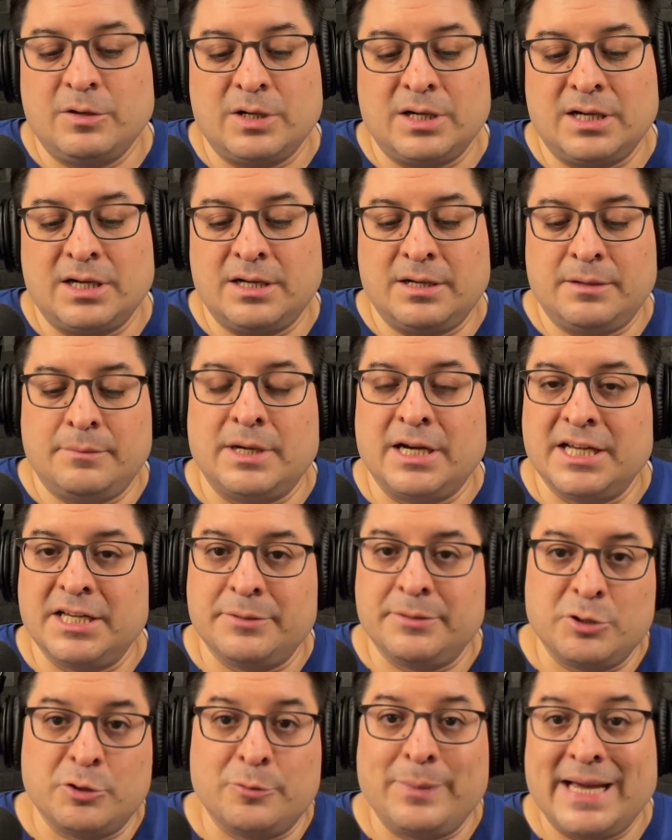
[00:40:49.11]

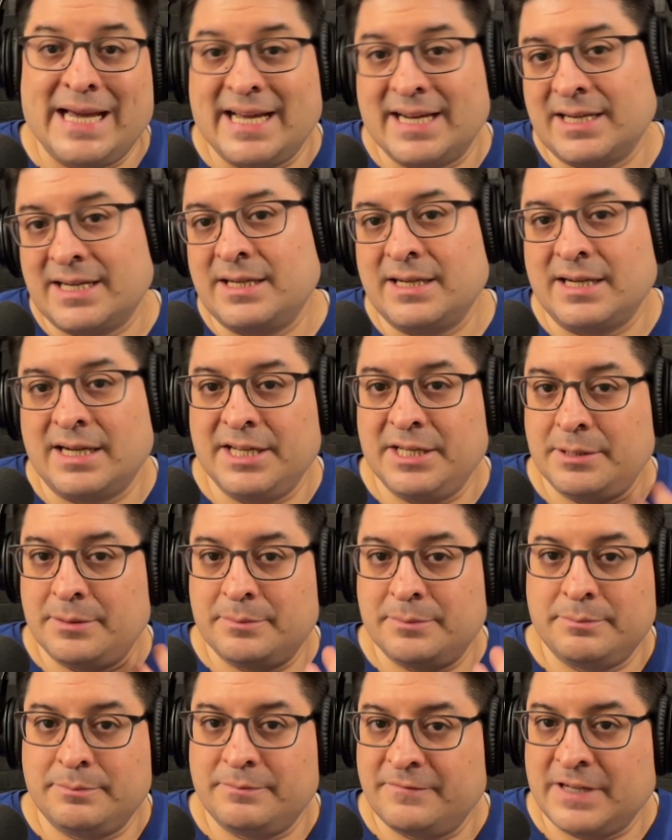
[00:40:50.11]
am your pack. I
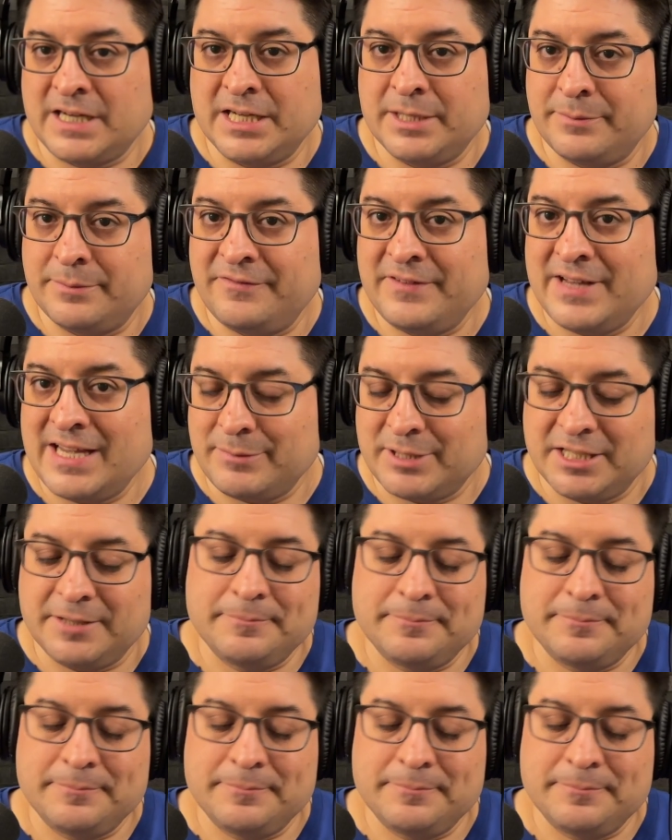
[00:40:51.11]
am family.